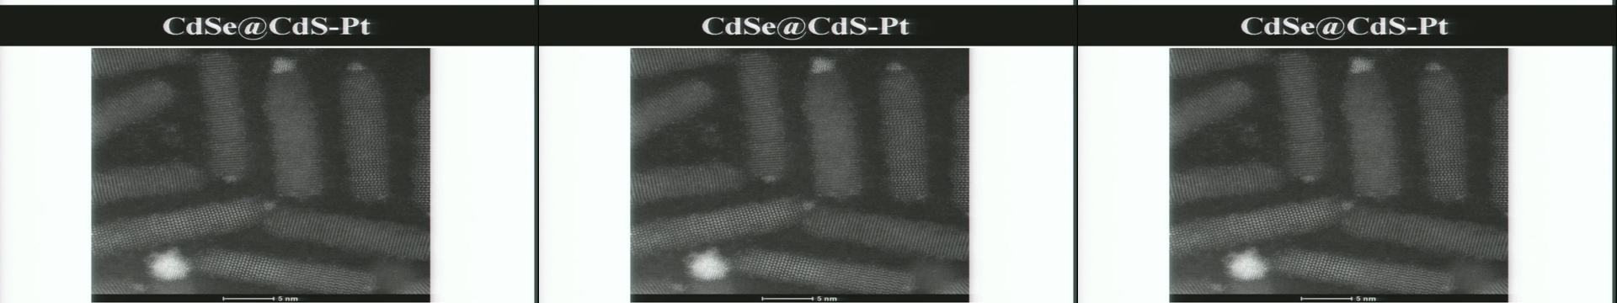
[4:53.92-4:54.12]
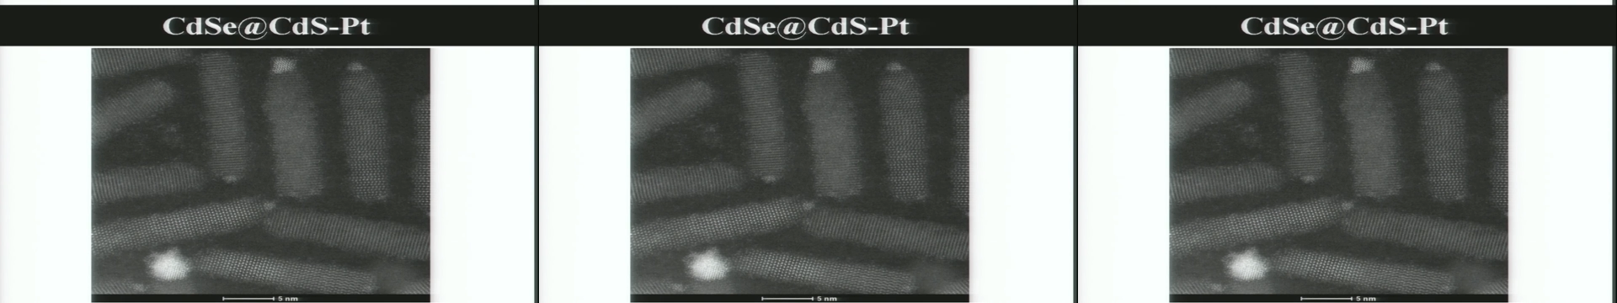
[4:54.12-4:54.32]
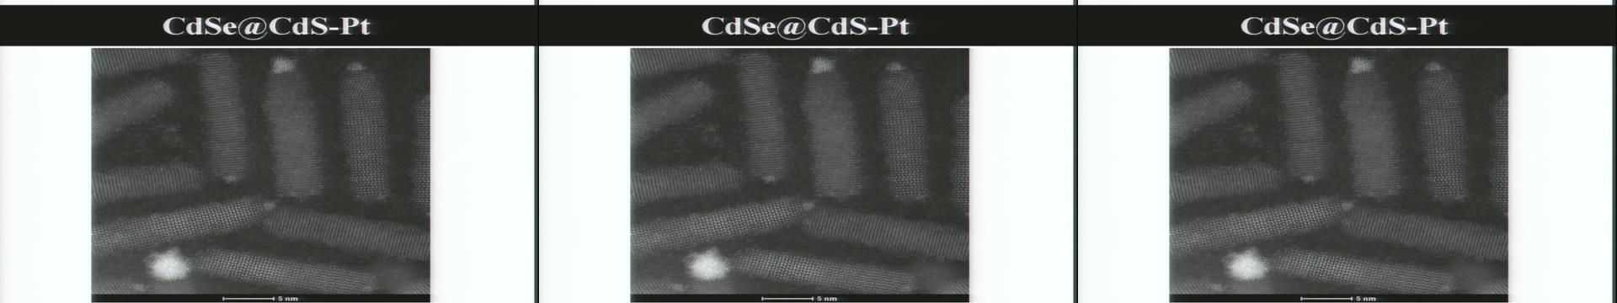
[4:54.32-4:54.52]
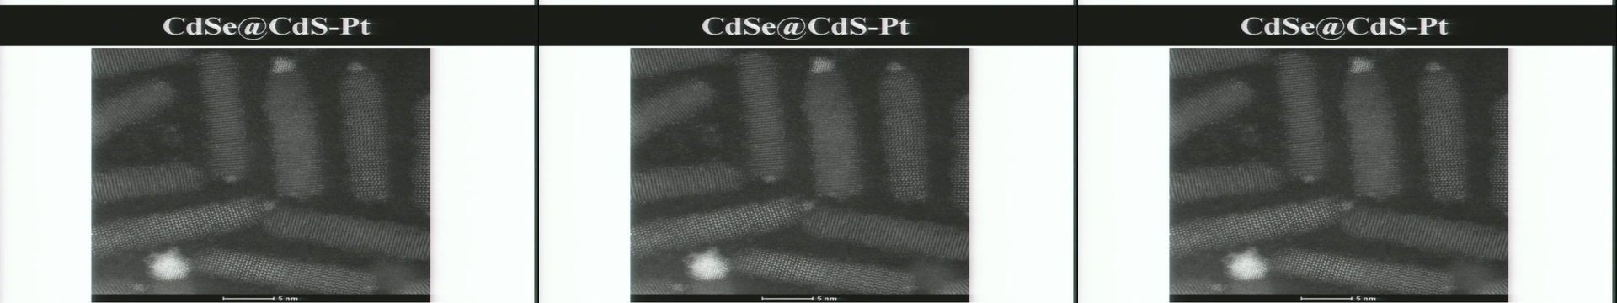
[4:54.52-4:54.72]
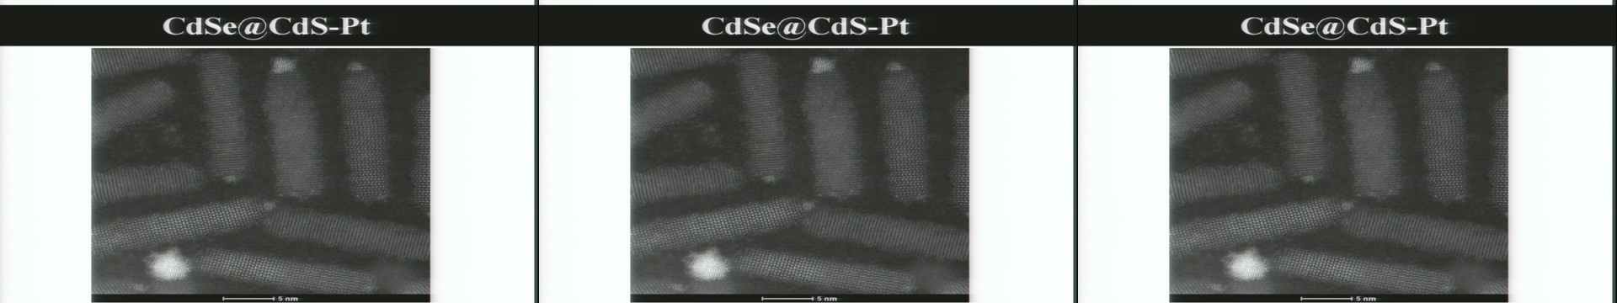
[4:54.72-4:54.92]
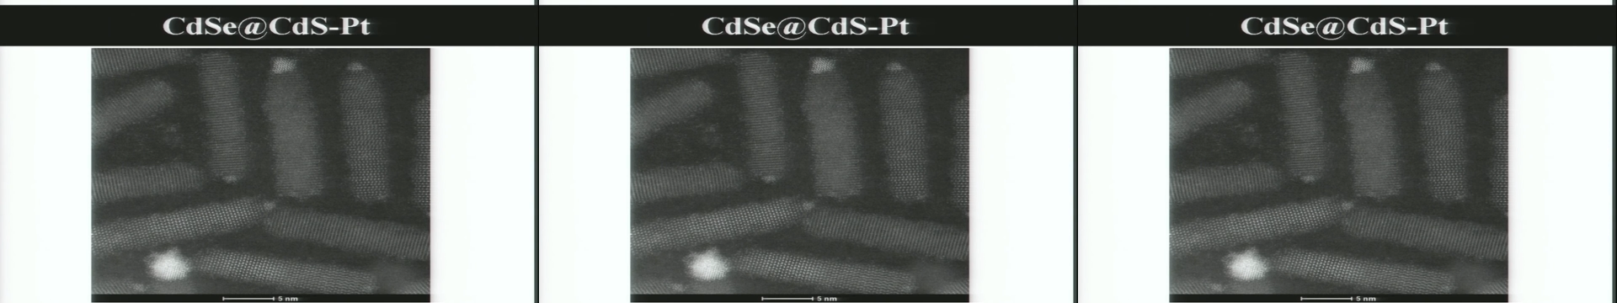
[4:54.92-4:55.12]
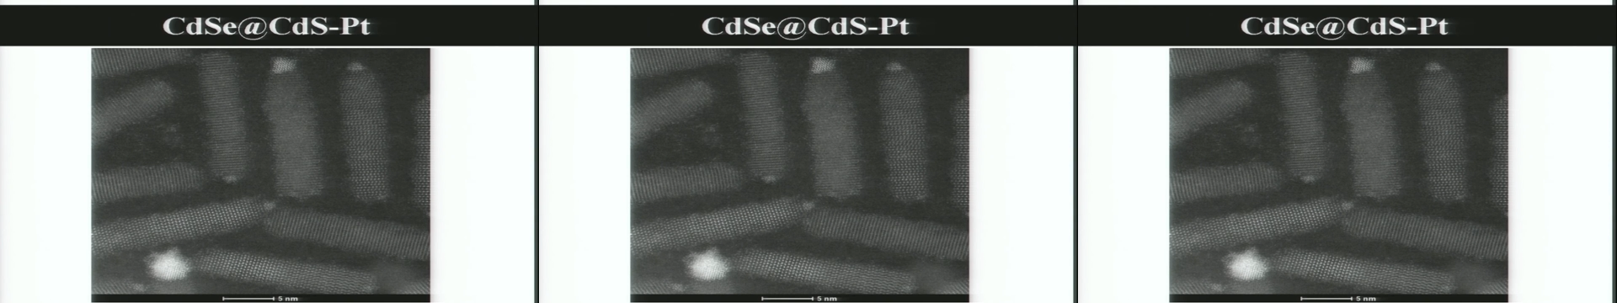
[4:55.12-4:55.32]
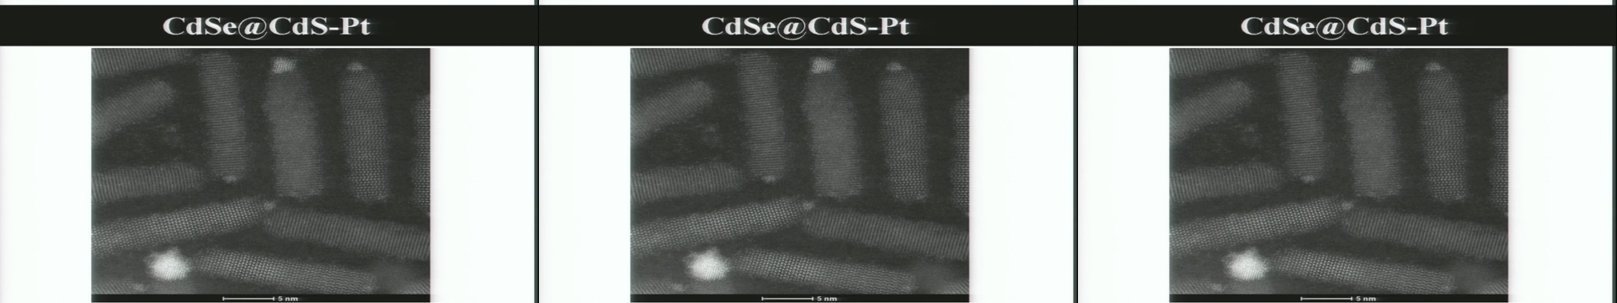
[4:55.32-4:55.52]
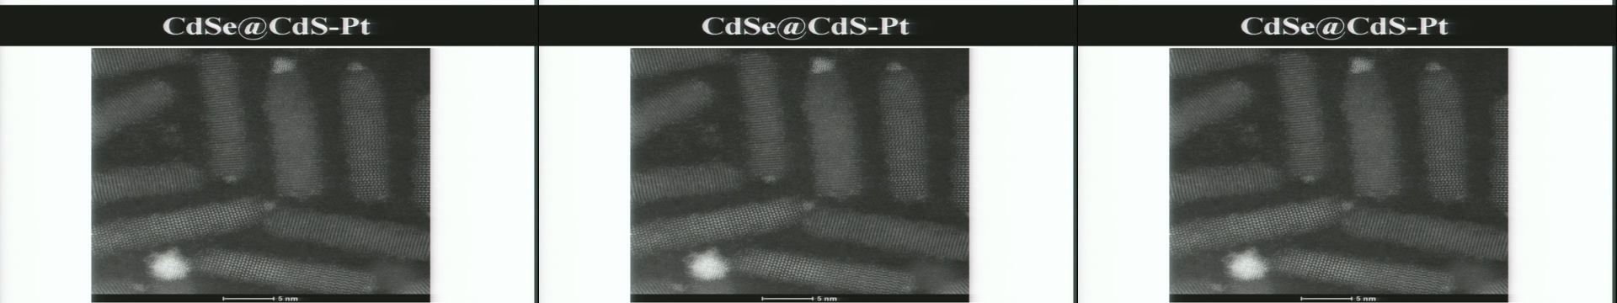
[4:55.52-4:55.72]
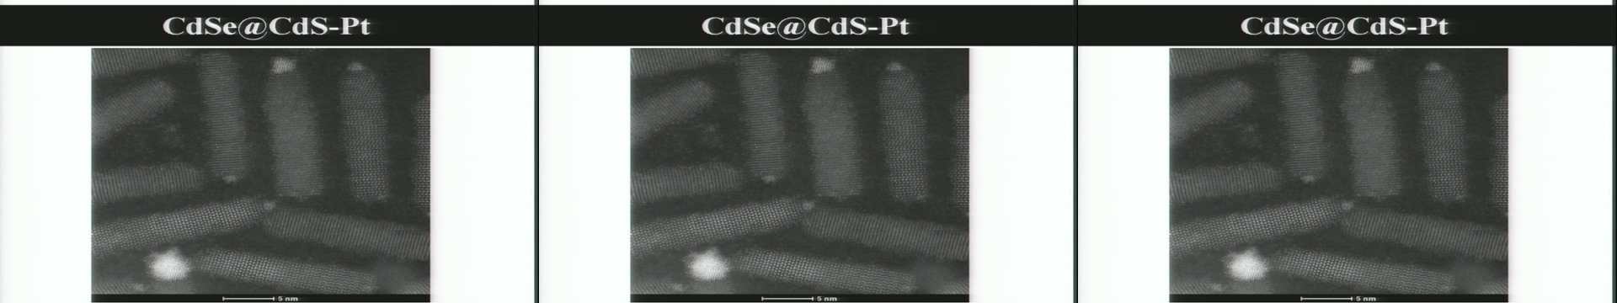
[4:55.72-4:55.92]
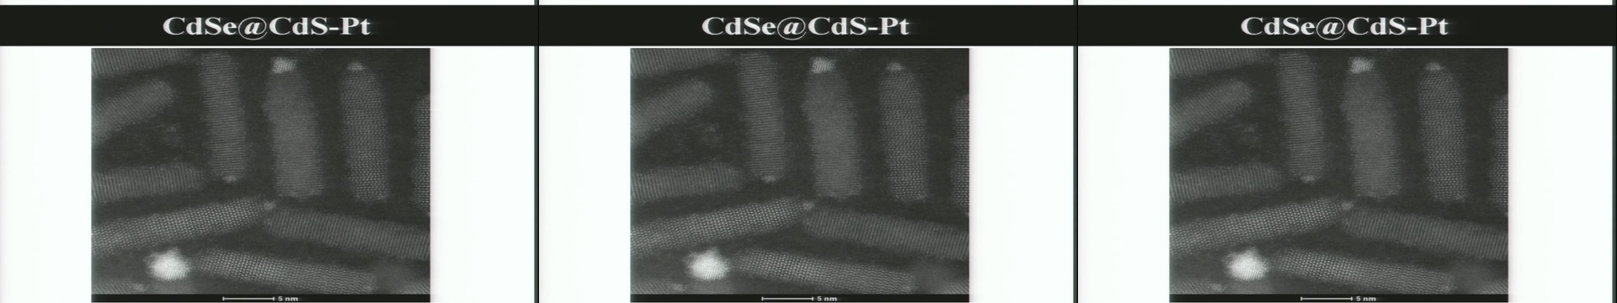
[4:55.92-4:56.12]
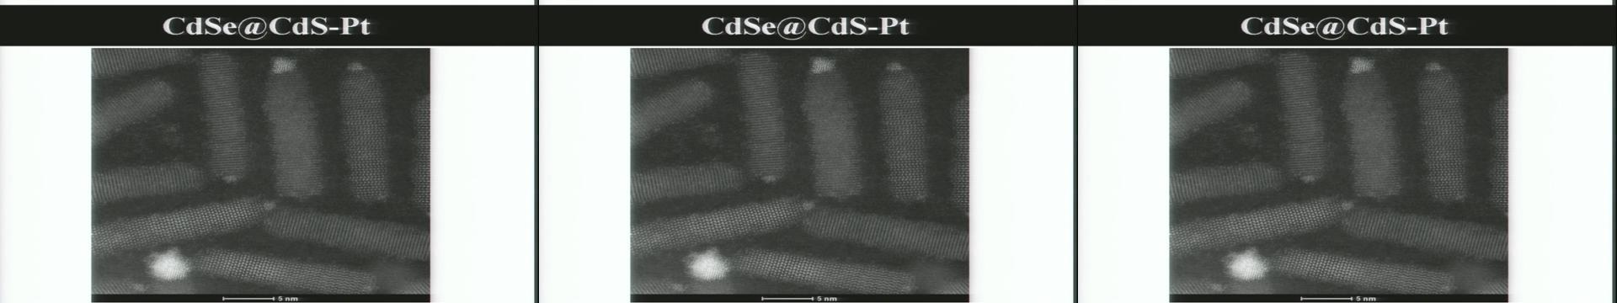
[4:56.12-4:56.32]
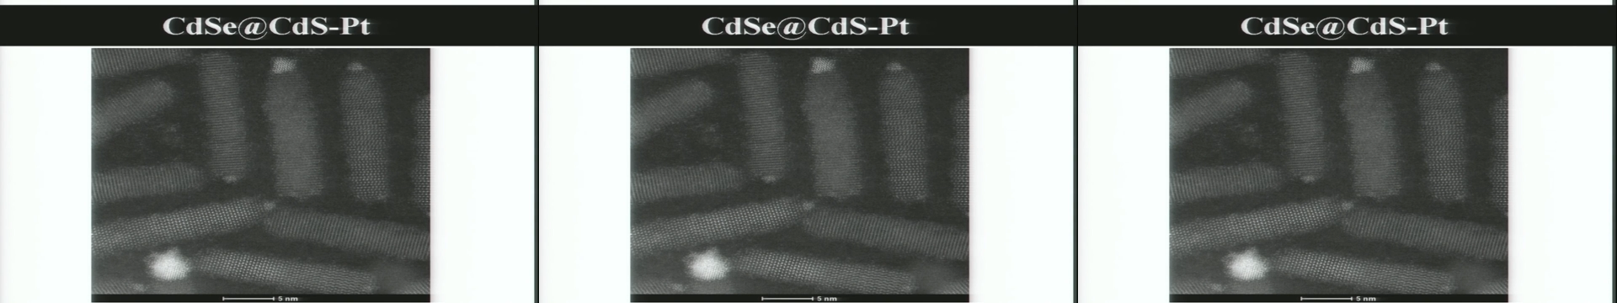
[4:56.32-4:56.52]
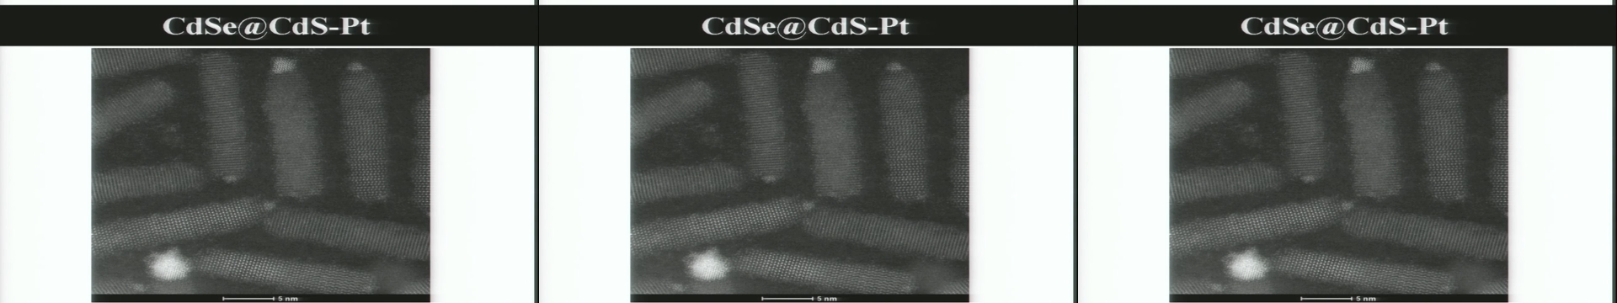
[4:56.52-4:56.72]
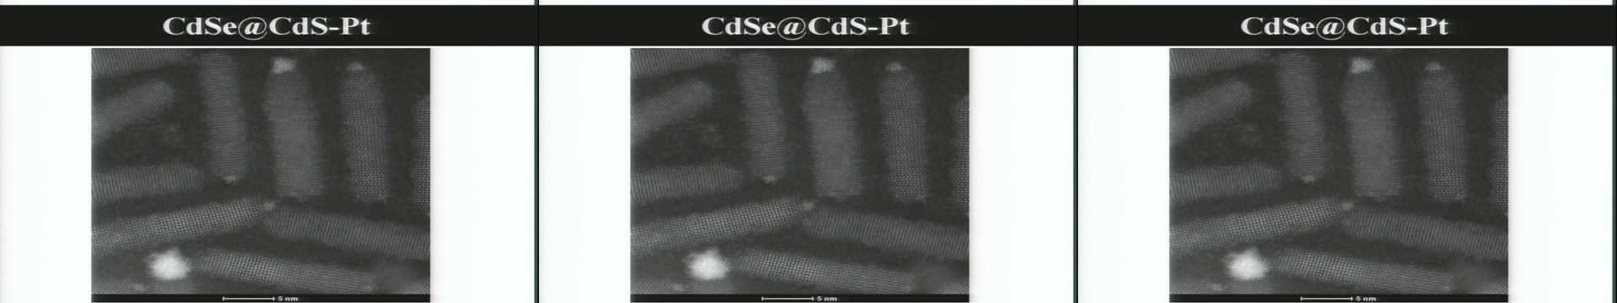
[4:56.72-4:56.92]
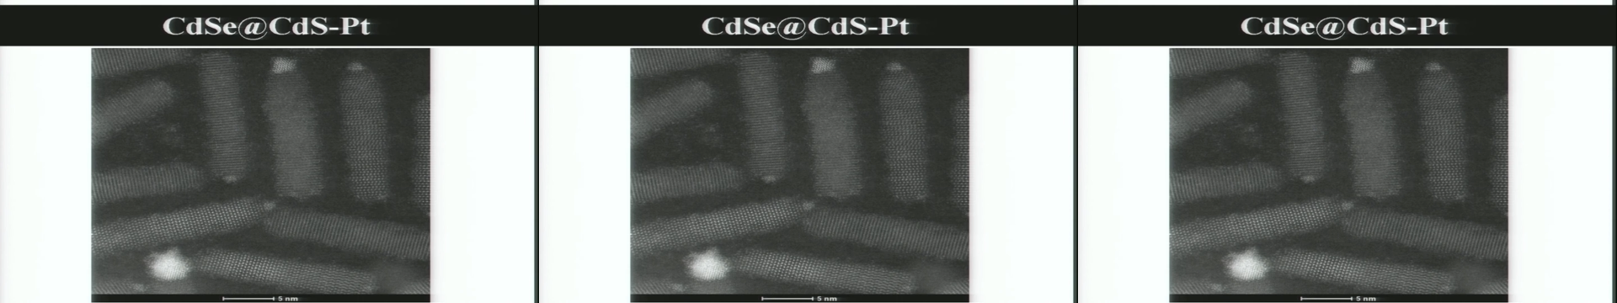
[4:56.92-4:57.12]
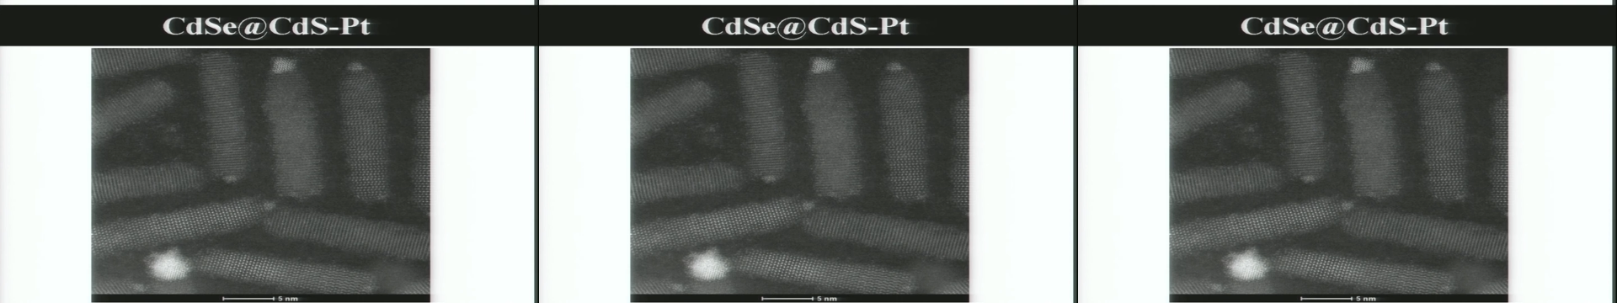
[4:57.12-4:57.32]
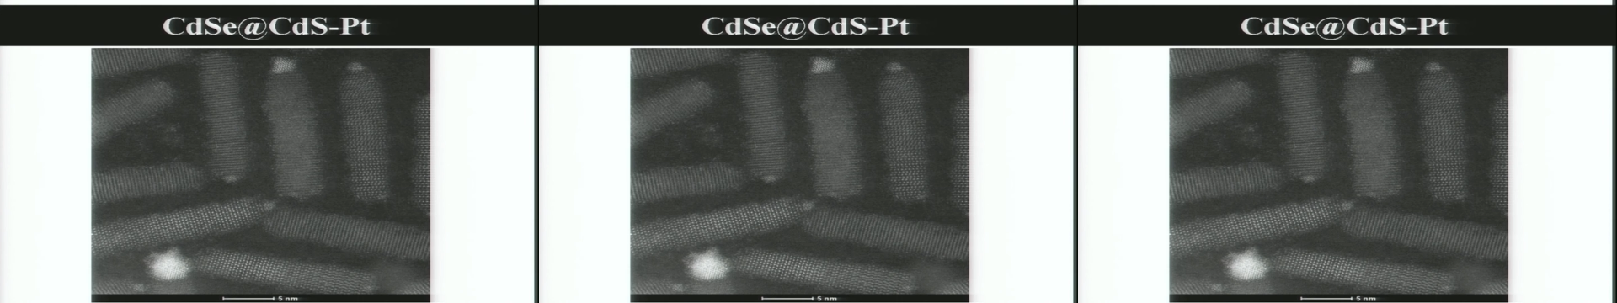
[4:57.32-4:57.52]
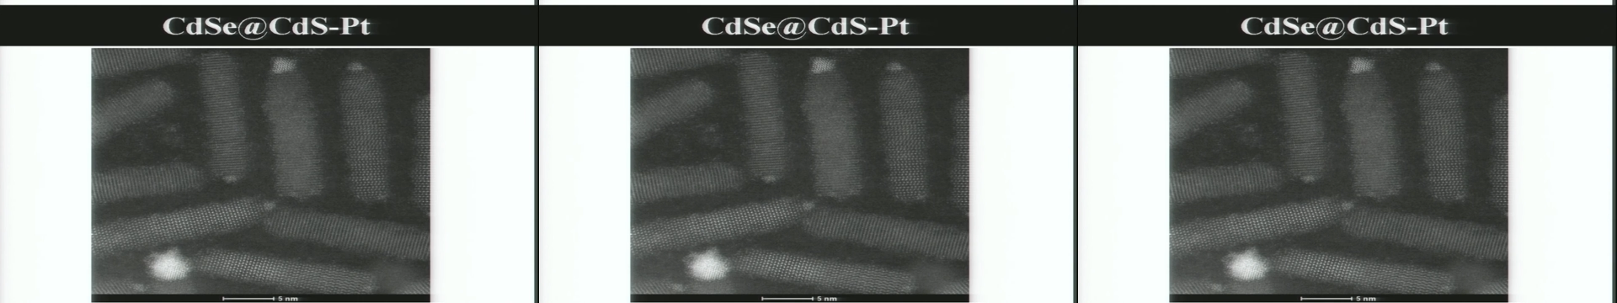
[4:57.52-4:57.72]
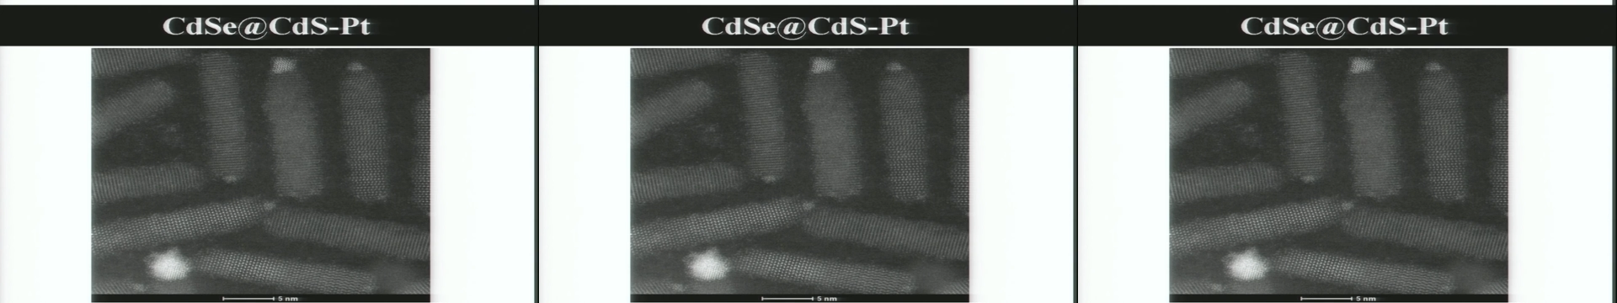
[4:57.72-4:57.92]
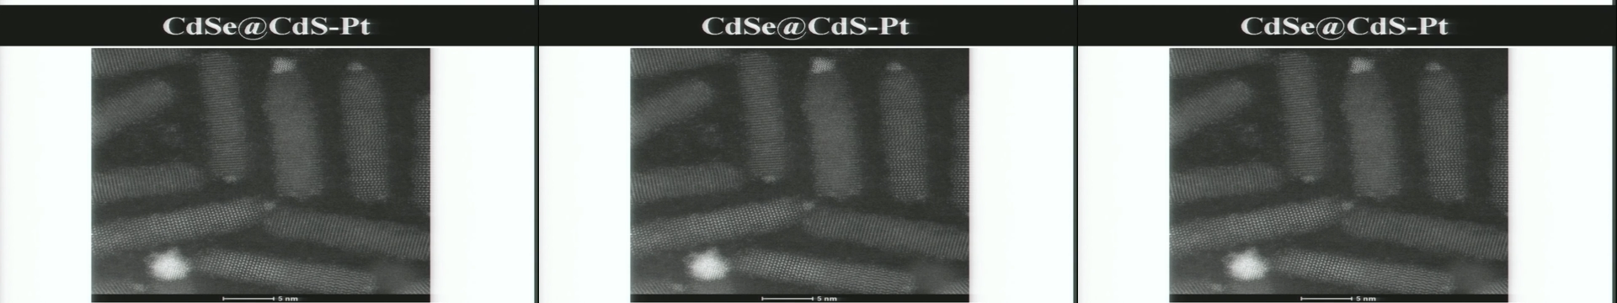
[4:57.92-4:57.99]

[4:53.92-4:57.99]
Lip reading: Nobody's mouth can be seen.